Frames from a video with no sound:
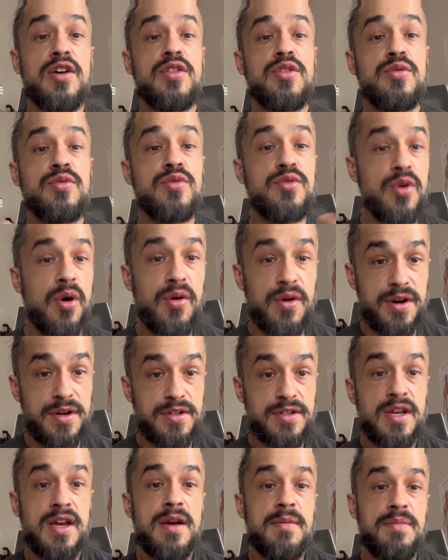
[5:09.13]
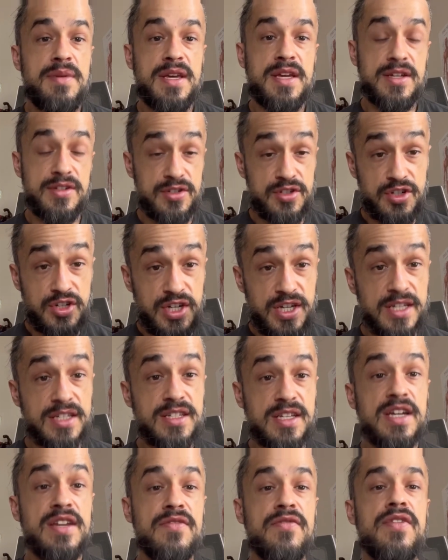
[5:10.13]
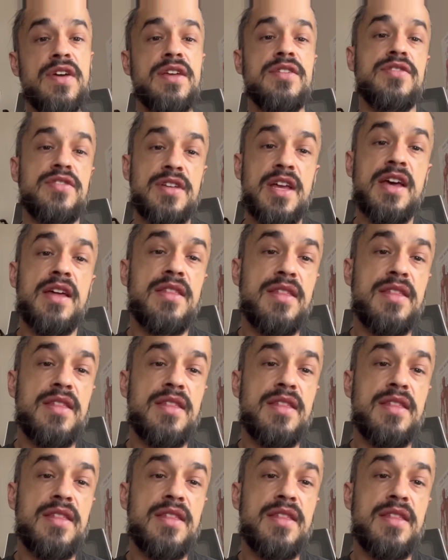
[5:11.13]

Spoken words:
through doors because she is convinced